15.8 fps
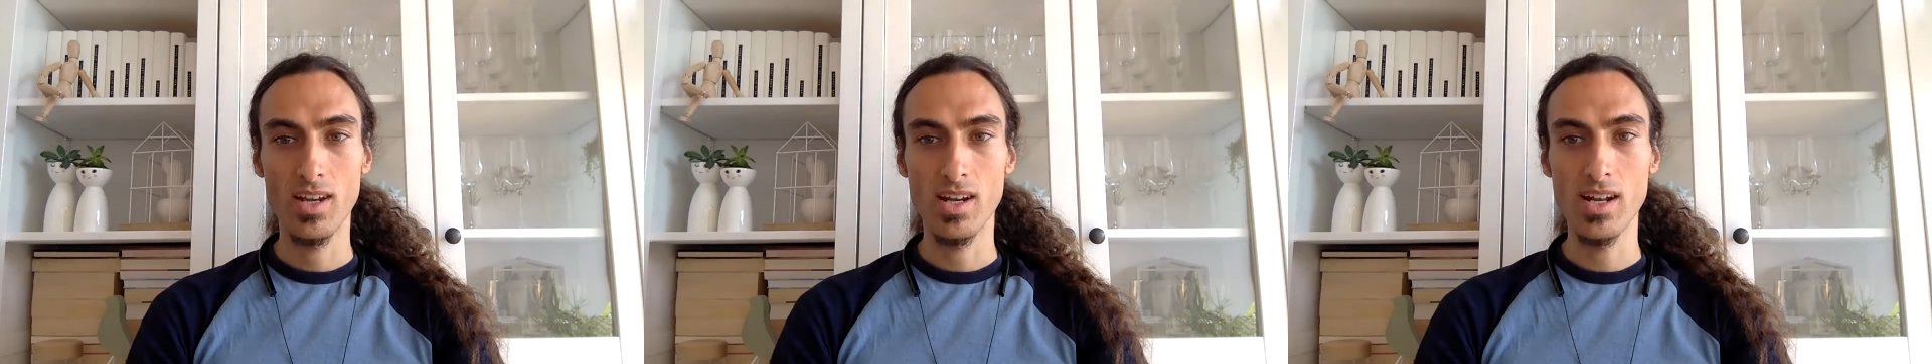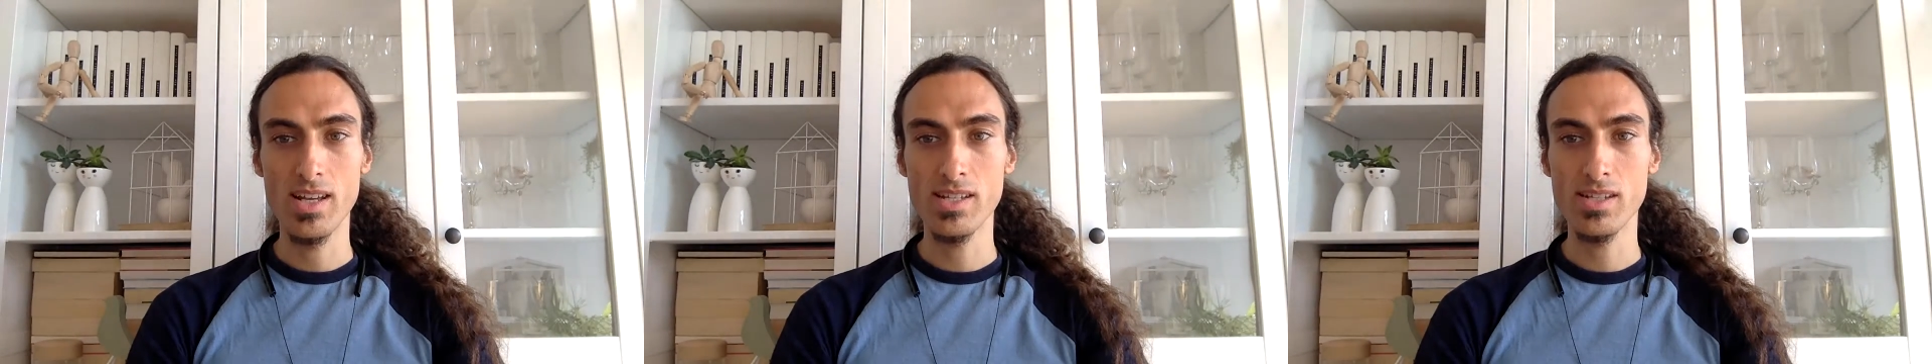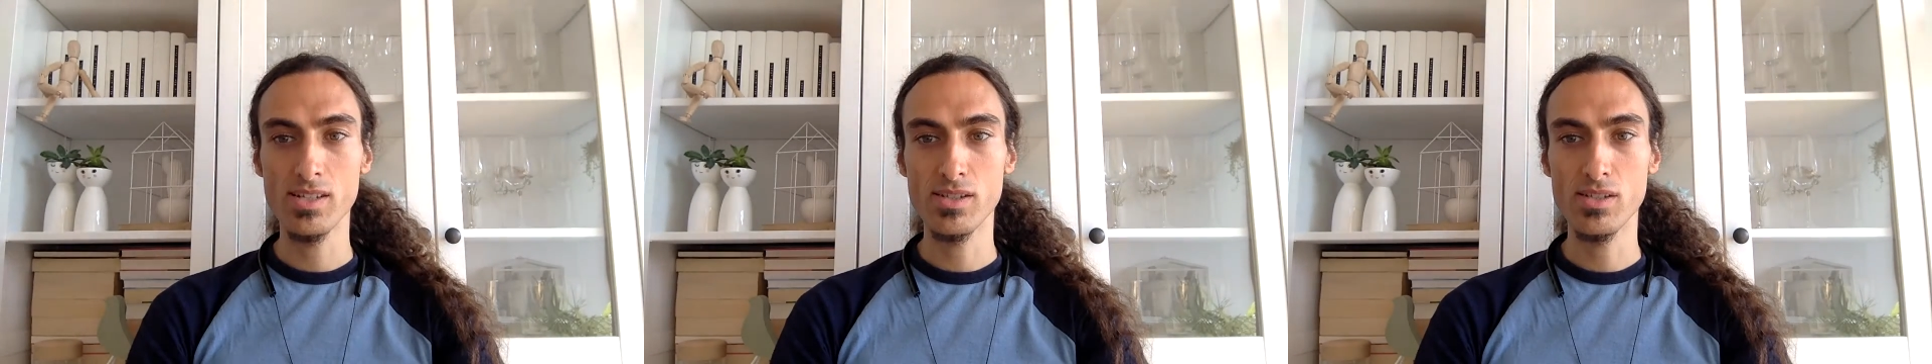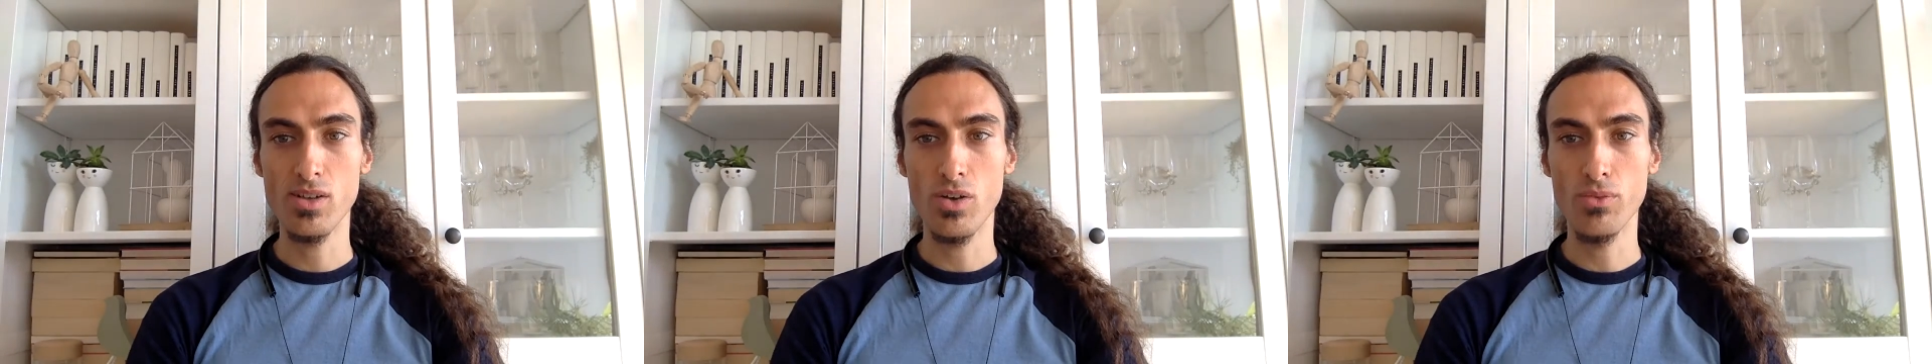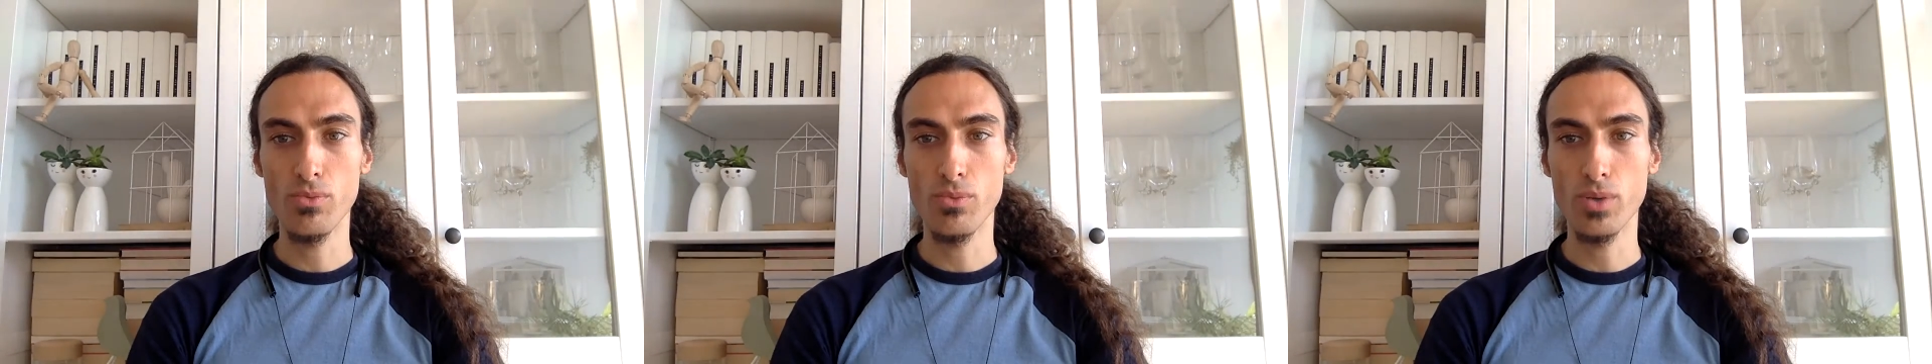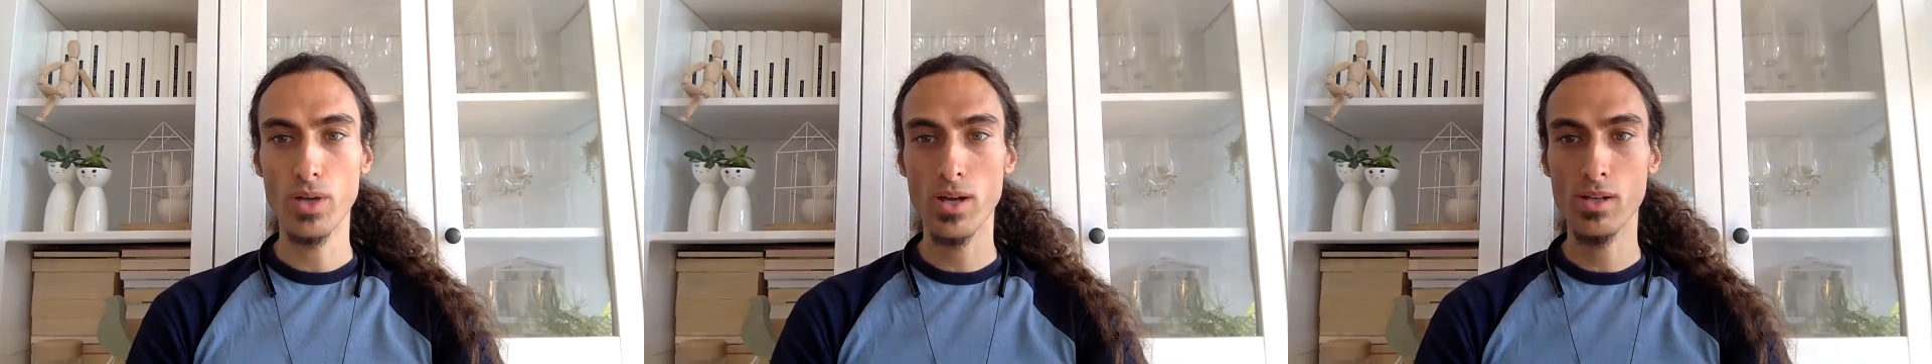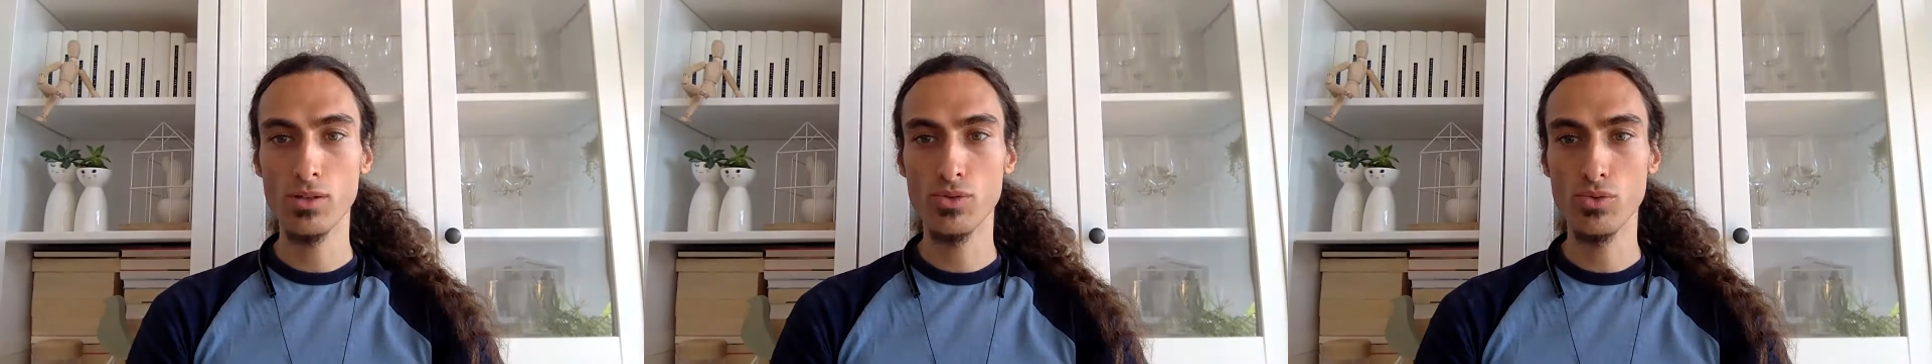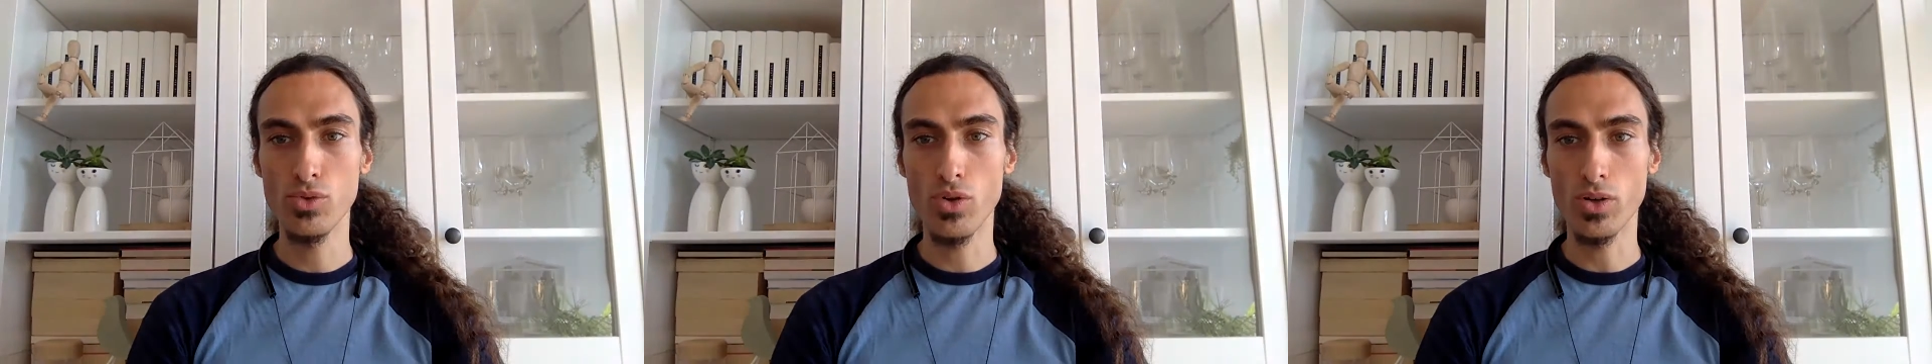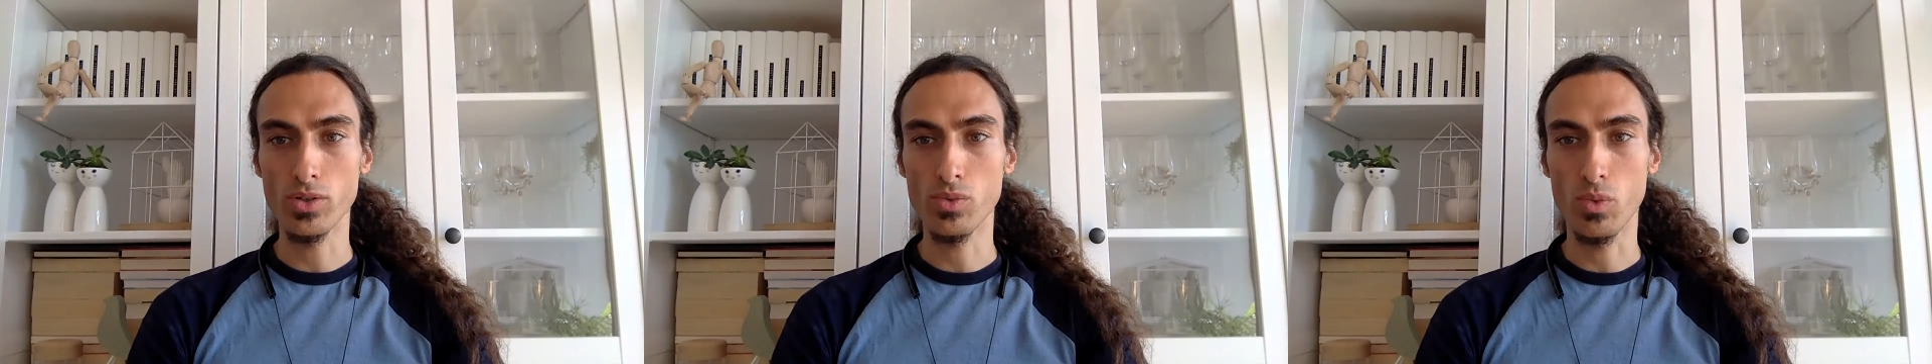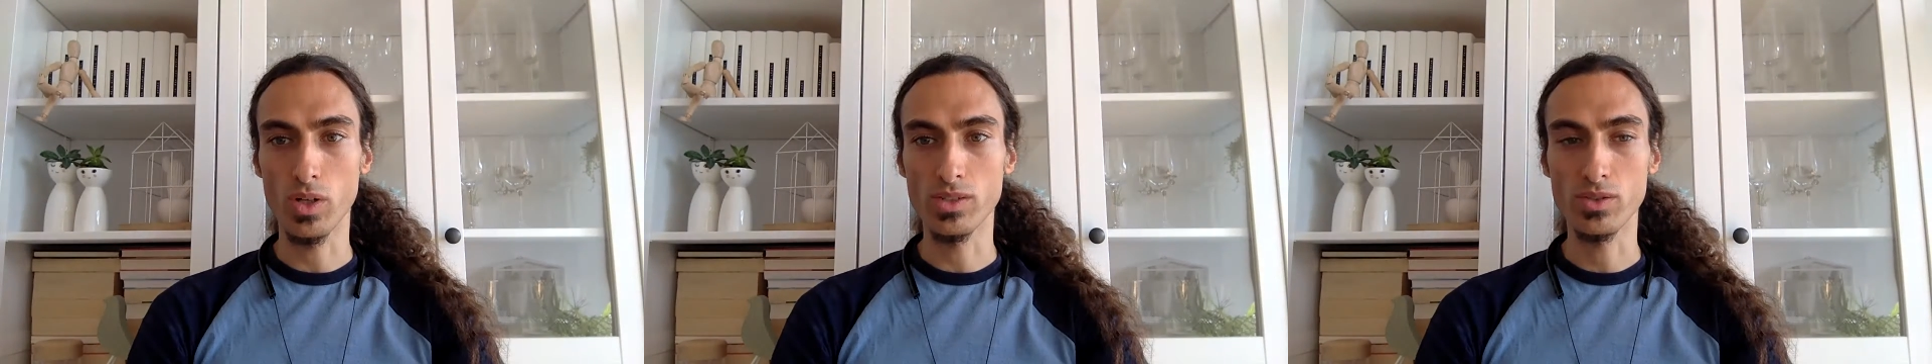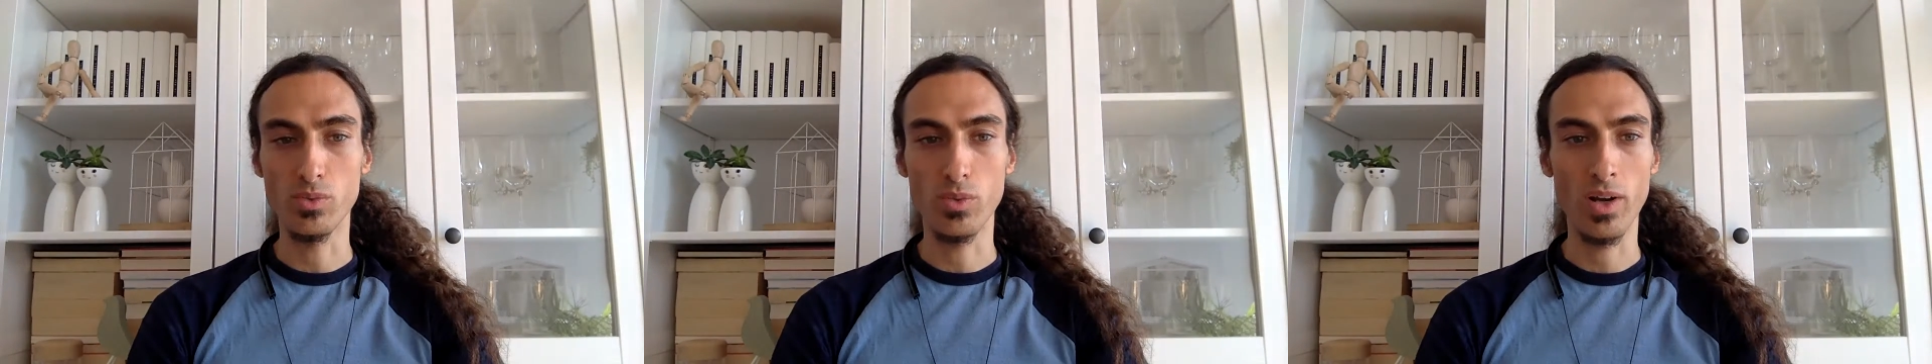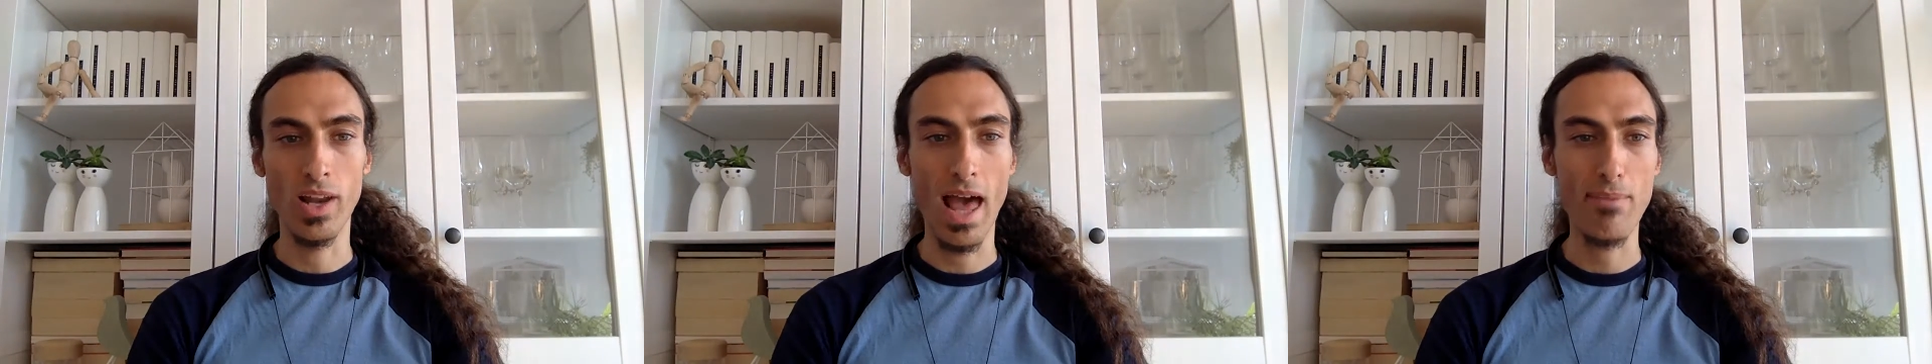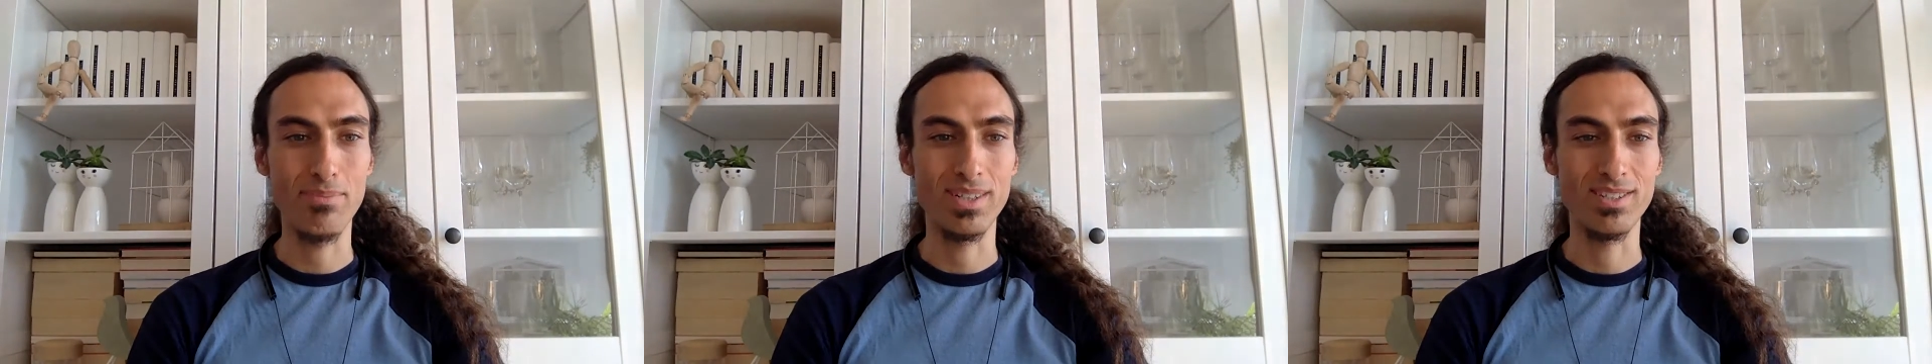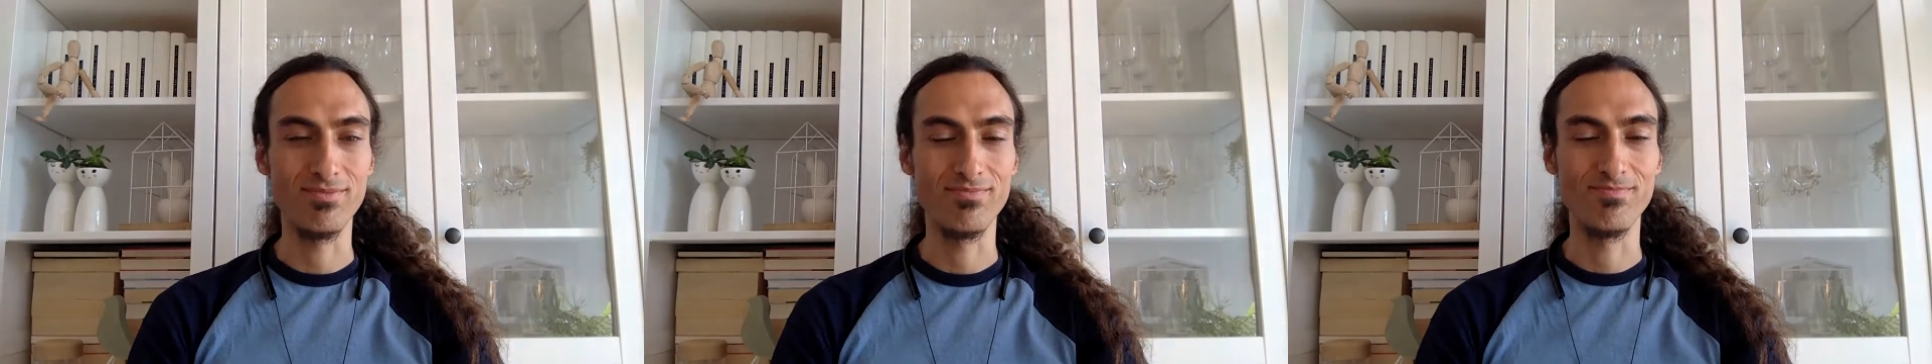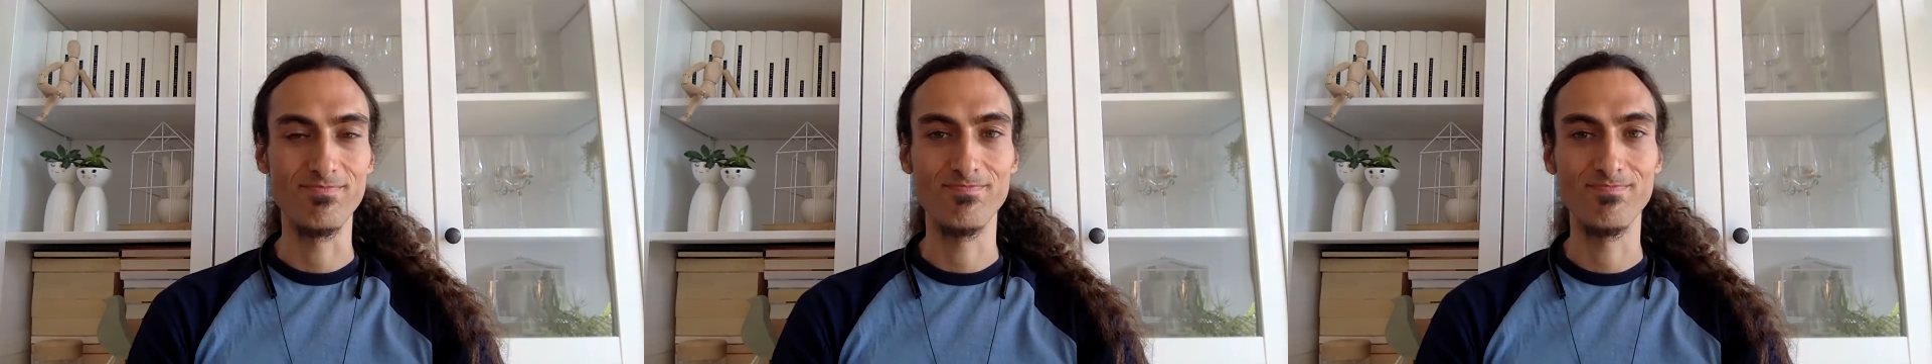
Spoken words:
less of what I do not want will happen.